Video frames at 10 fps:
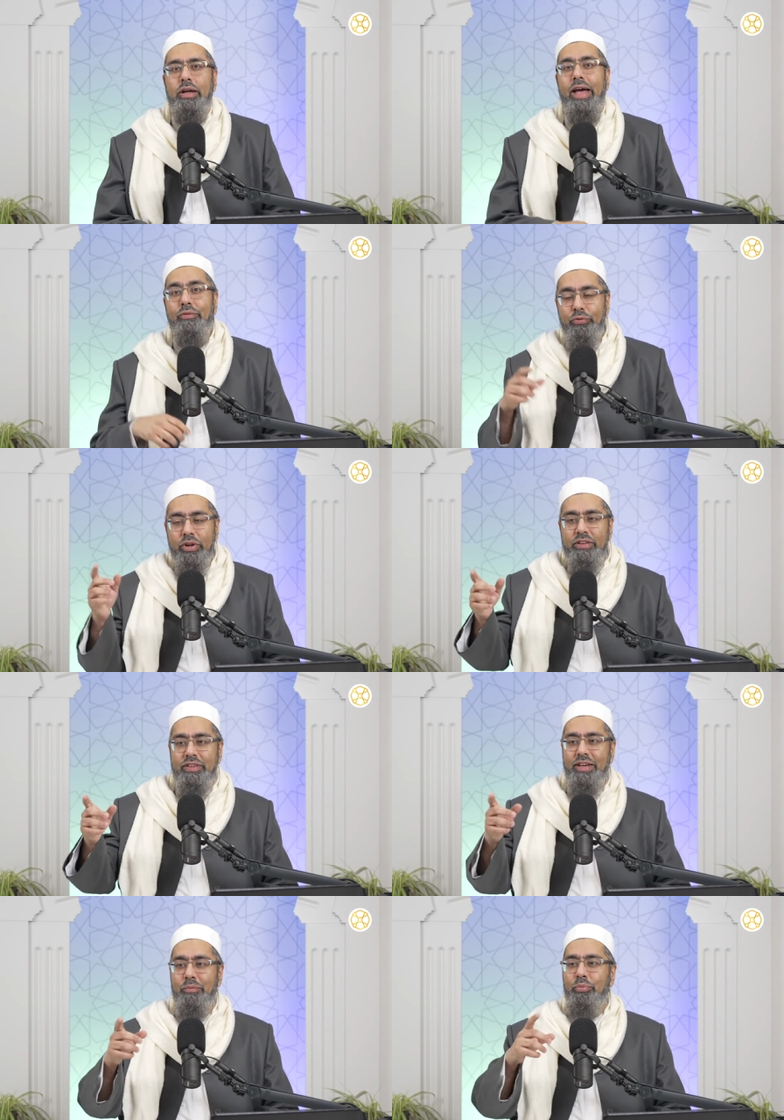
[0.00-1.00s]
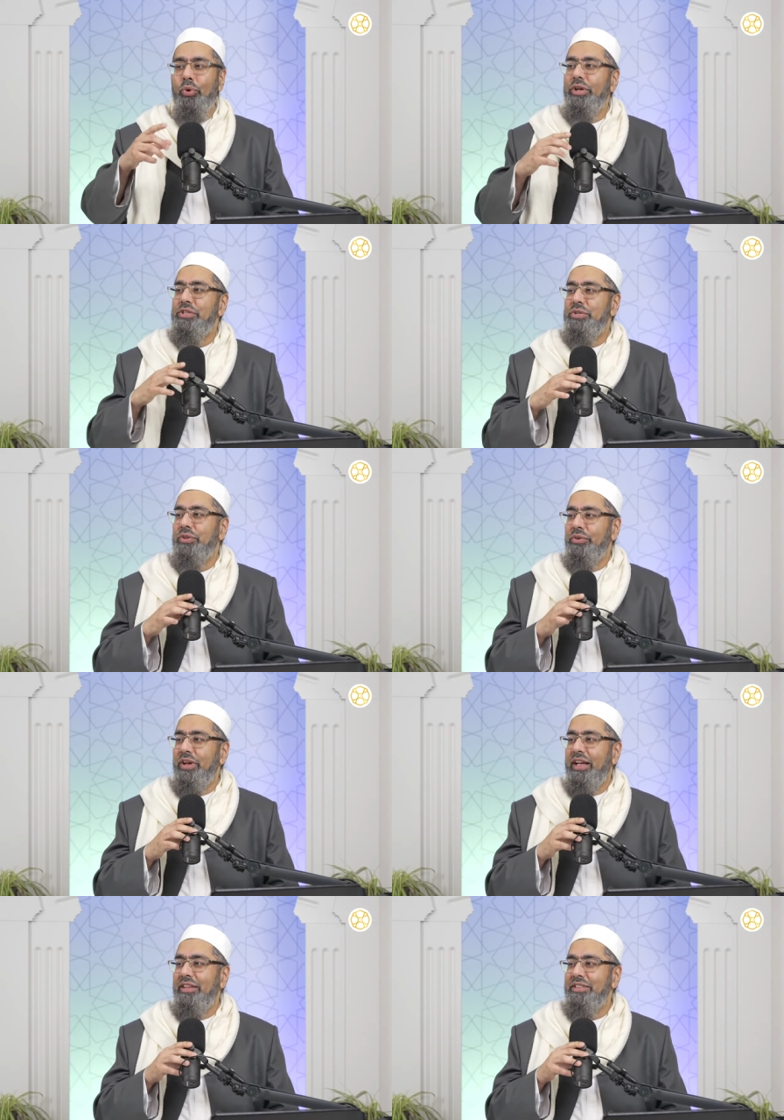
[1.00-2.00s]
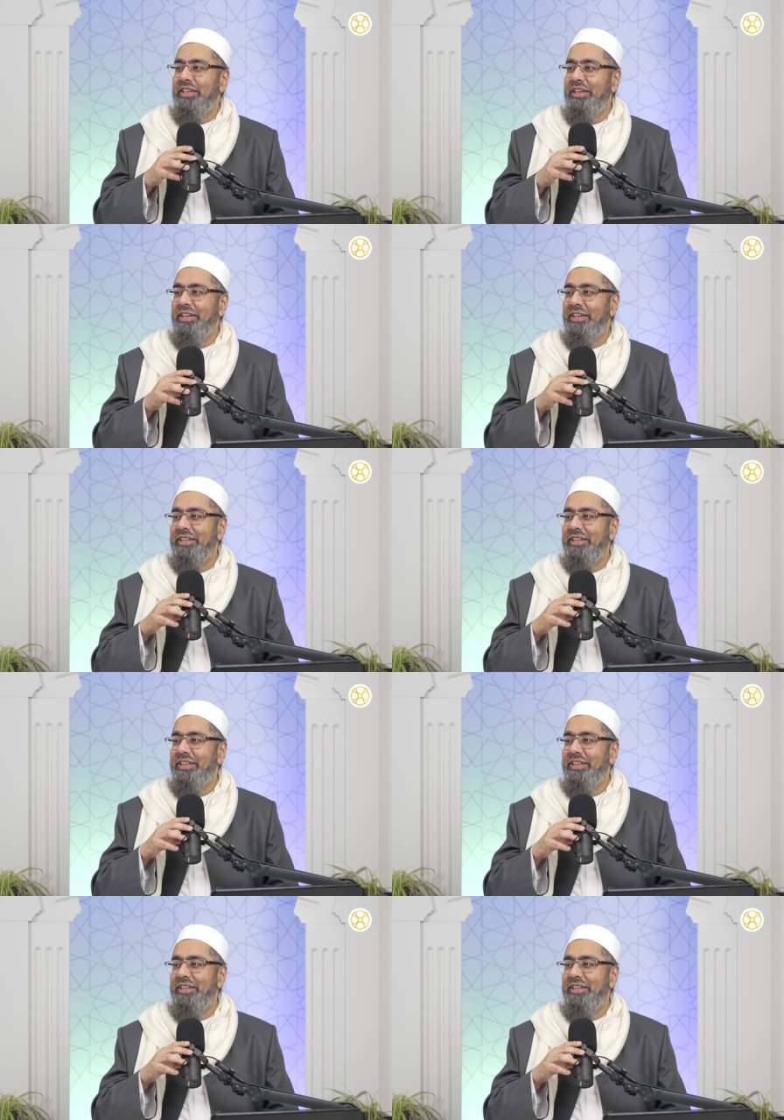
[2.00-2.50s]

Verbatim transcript: everything points to the reality